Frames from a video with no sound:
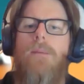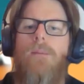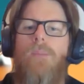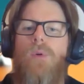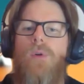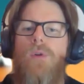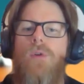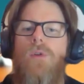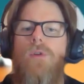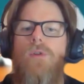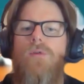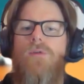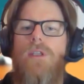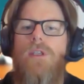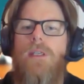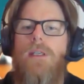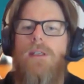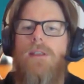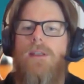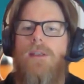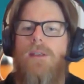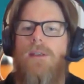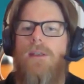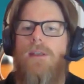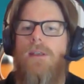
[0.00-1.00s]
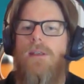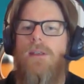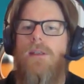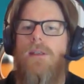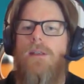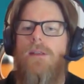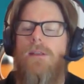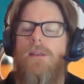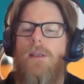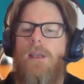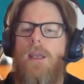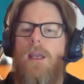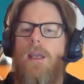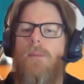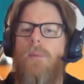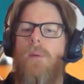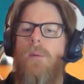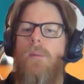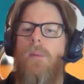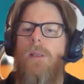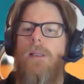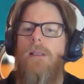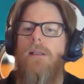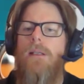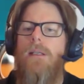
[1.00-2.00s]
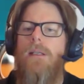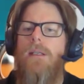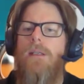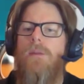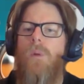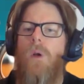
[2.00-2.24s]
improves its assistance capabilities,